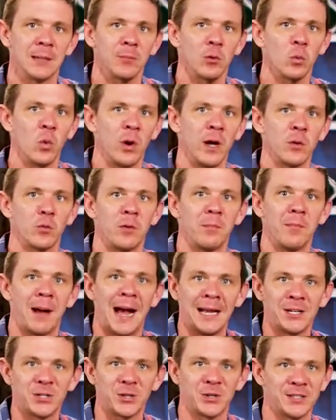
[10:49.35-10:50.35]
Number one,
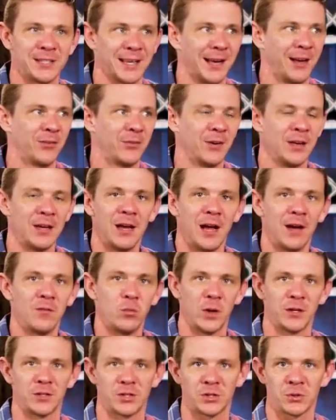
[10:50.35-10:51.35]
remind yourself
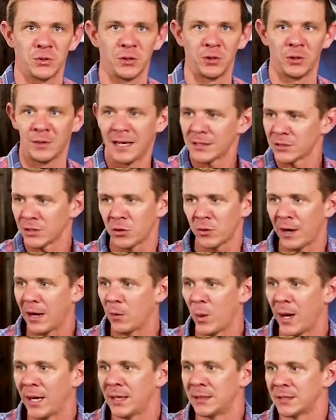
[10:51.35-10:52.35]
of what's true. That's a
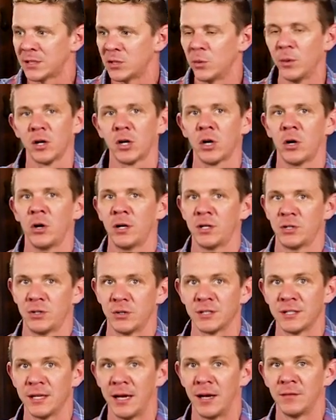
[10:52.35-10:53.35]
great way to encourage
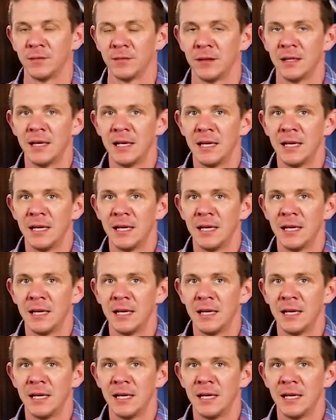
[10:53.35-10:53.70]
yourself.